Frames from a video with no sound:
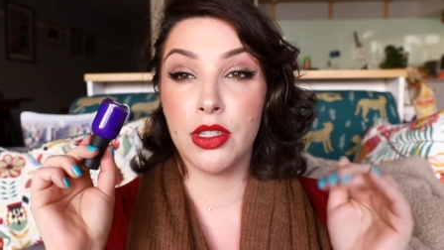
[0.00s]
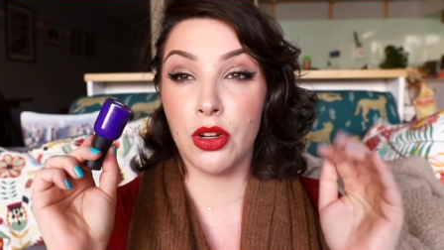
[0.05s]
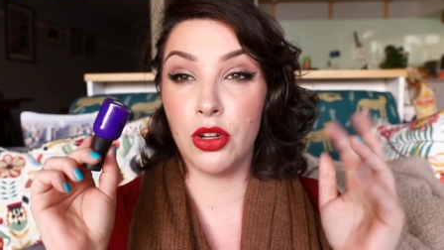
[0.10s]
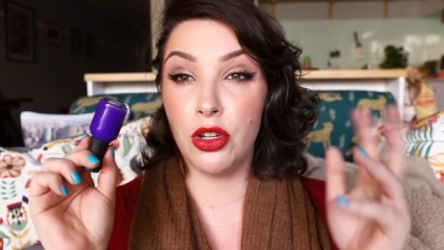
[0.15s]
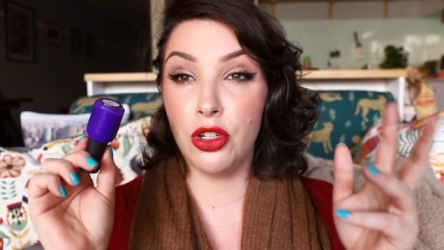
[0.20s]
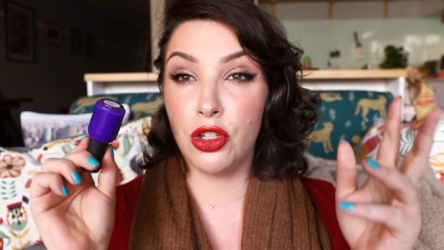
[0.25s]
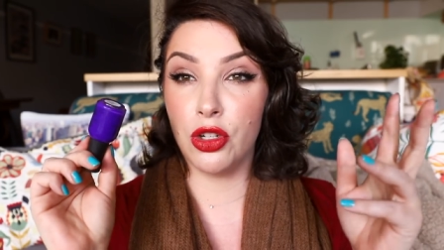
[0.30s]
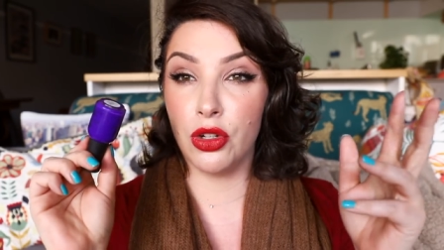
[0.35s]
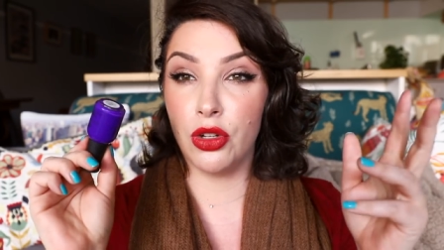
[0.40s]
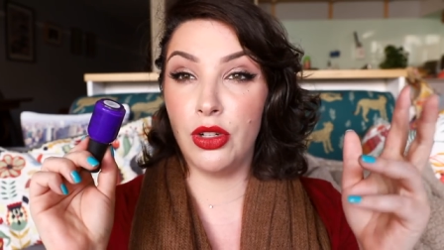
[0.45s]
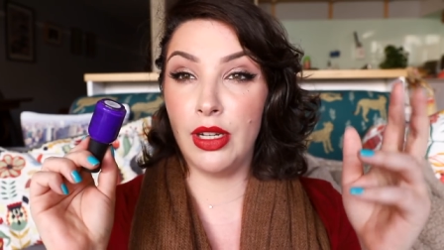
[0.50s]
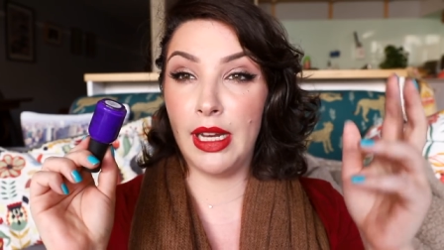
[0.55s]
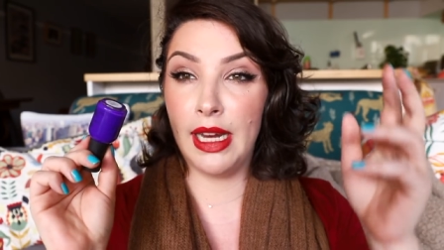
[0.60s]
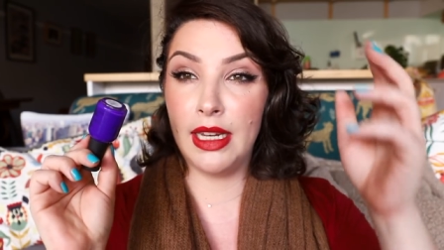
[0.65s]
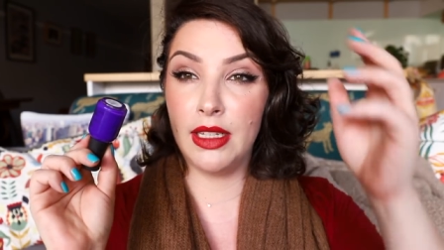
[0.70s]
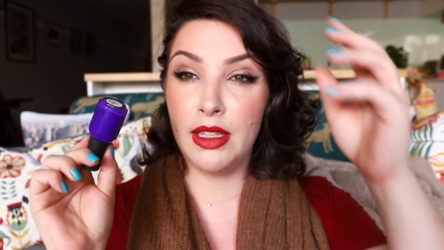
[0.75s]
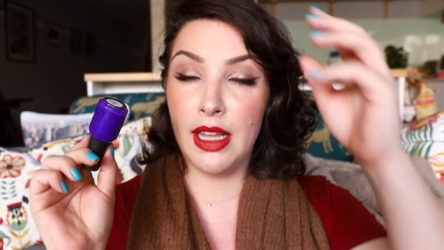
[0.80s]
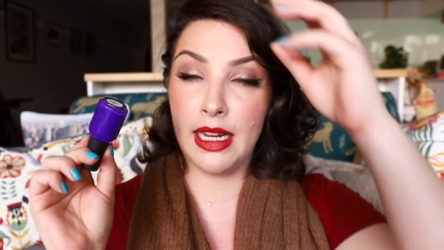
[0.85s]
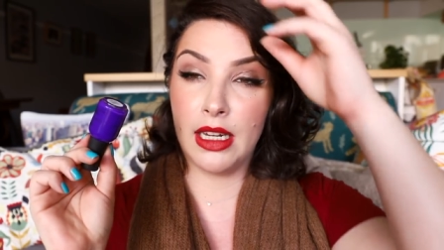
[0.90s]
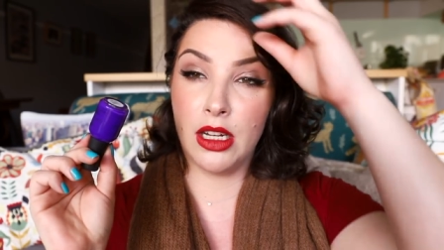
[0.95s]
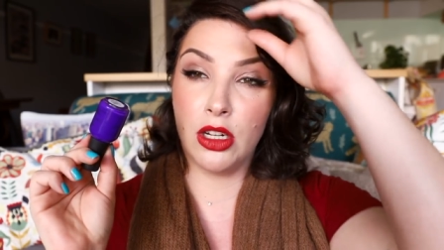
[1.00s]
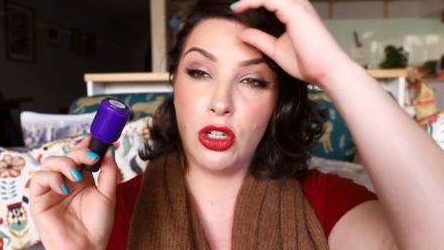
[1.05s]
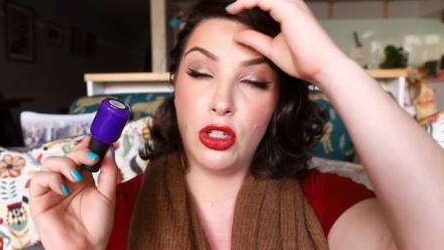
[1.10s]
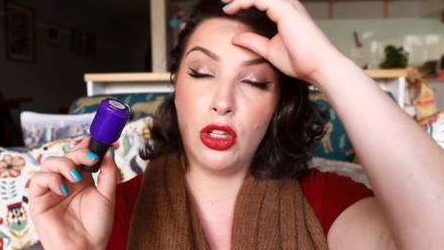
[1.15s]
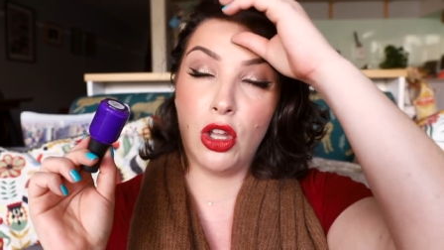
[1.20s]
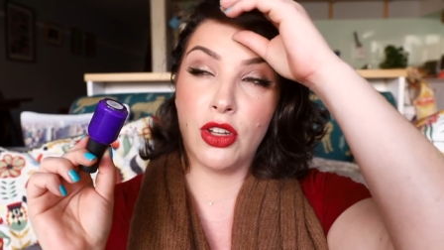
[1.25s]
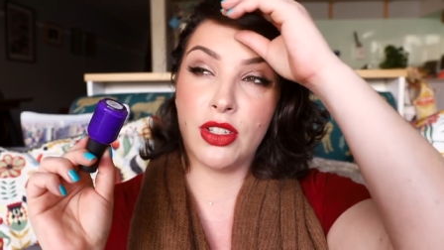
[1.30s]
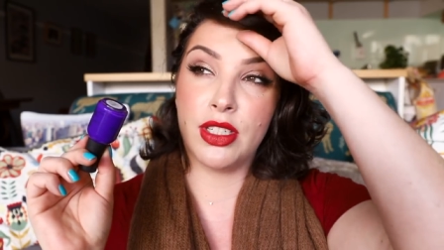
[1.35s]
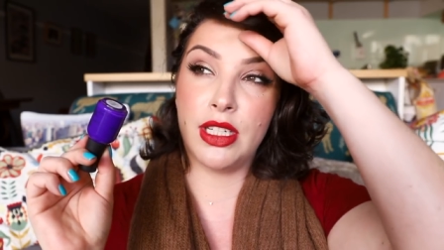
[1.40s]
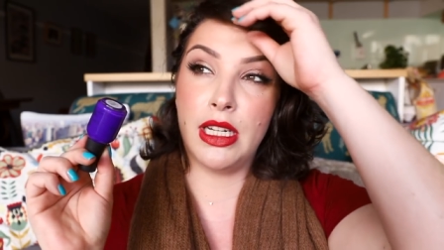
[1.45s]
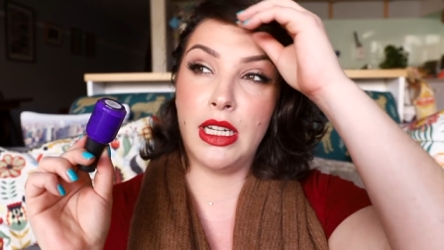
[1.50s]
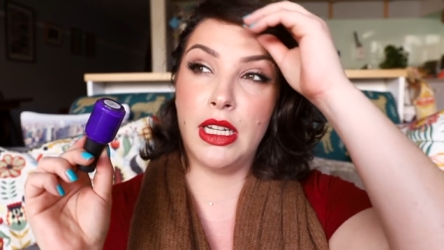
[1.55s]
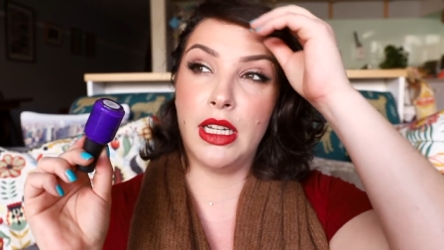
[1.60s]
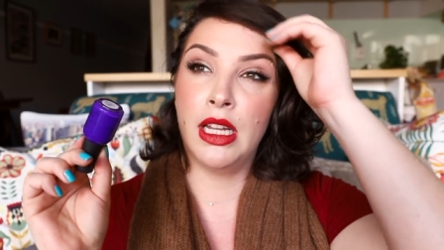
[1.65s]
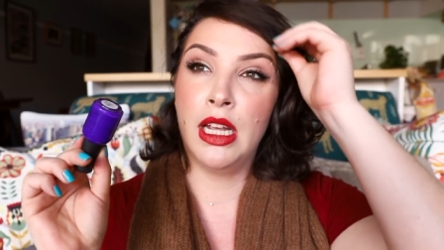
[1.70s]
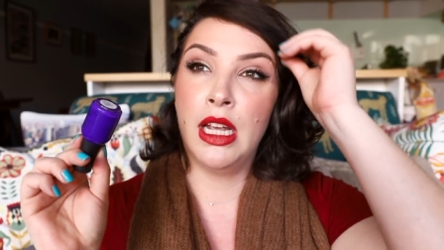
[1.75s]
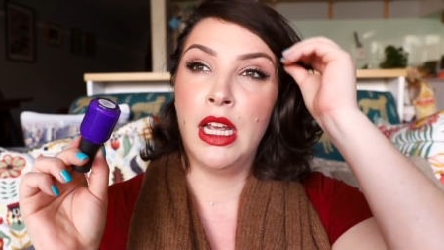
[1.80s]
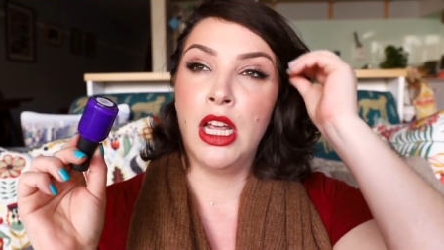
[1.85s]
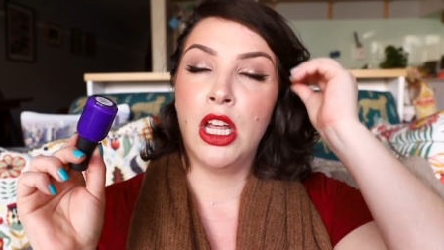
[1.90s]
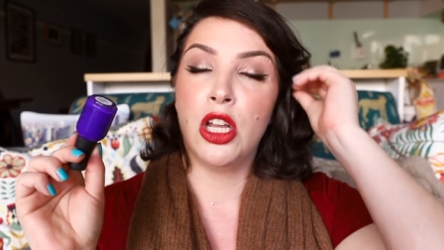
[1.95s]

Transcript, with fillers: So you do need like a glossy